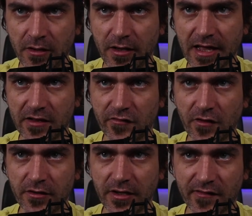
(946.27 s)
Okay,
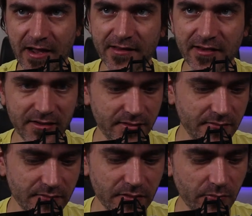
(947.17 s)
so it's cutting.
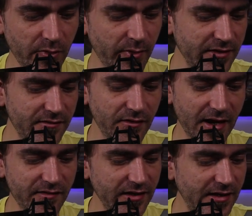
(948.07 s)
We want to
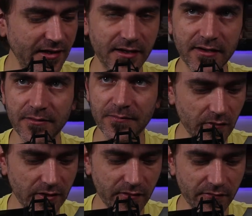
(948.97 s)
actually hear,
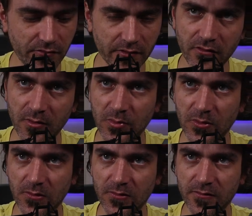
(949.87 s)
let's say for
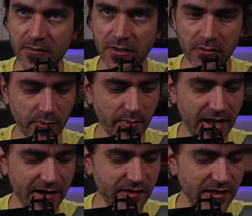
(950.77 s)
example, we want
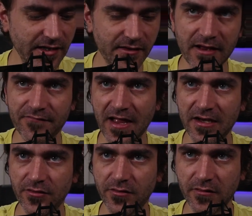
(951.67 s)
to actually hear that
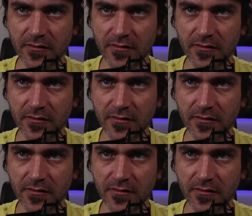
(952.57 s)
value.